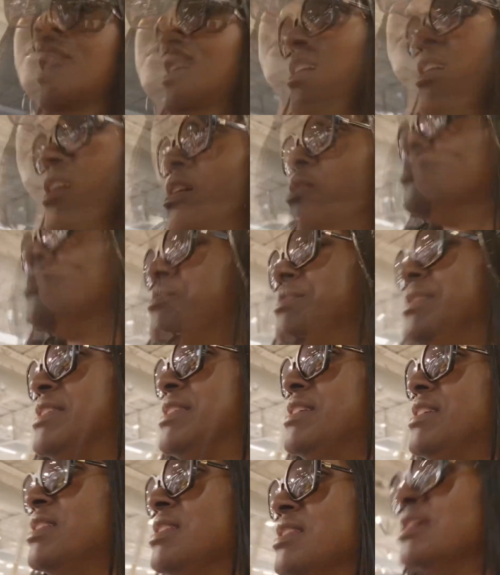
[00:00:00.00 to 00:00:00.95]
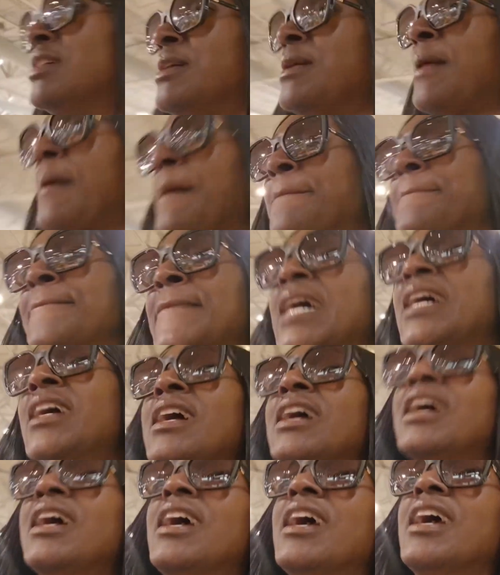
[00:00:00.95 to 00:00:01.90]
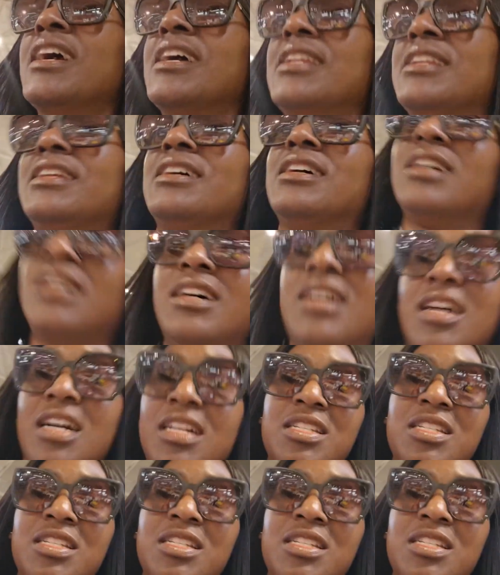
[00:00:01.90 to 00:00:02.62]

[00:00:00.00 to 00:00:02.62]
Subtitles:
I don't want to be seen. And I